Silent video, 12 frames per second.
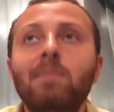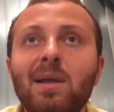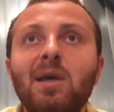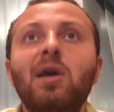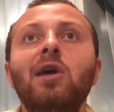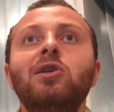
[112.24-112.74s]

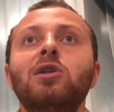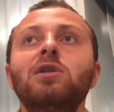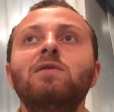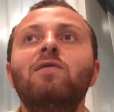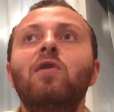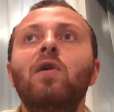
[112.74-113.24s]

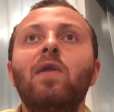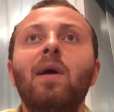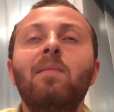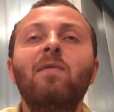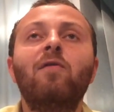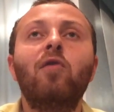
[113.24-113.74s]
medications, for
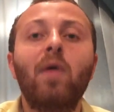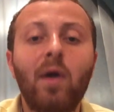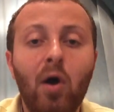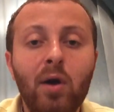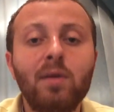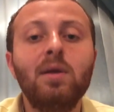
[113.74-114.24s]
them, for the
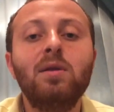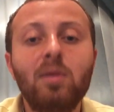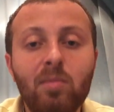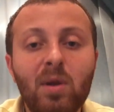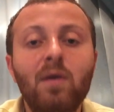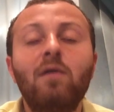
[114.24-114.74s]
R&D to
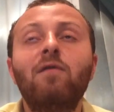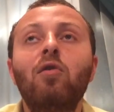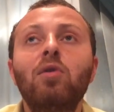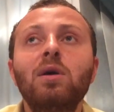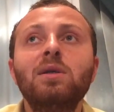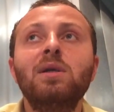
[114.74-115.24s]
be their
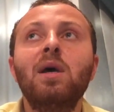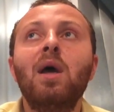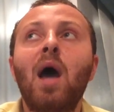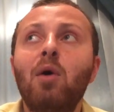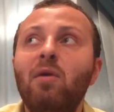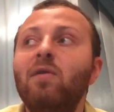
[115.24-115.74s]
focus.
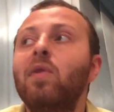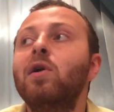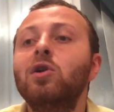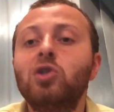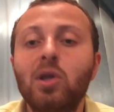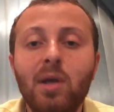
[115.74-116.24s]
However,
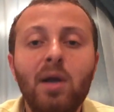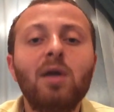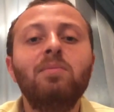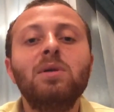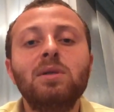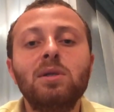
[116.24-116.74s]
their
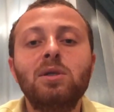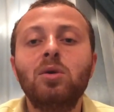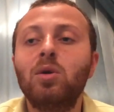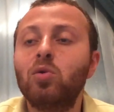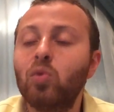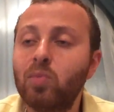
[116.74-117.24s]
generic business
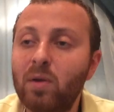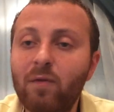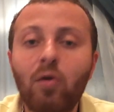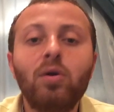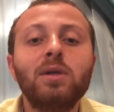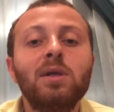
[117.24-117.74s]
unit would be
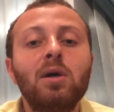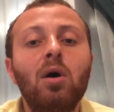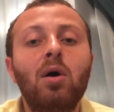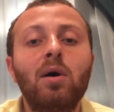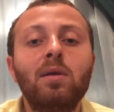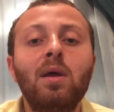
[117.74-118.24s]
focusing
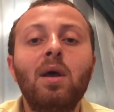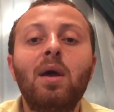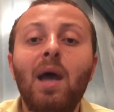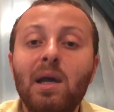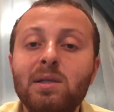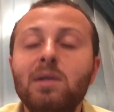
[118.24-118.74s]
on
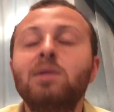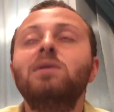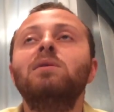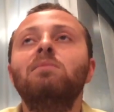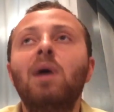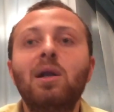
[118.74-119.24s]

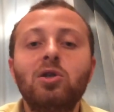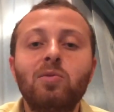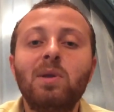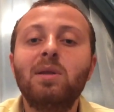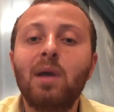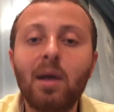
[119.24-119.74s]
excellence in
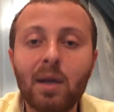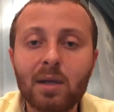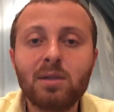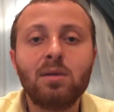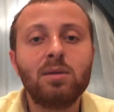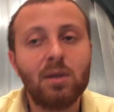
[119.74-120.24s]
management and
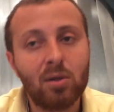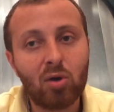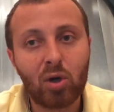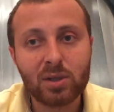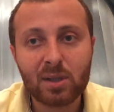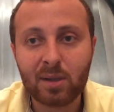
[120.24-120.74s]
excellence in
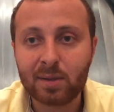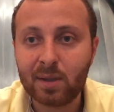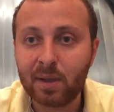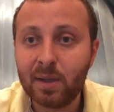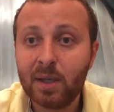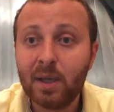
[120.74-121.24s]
cost cutting.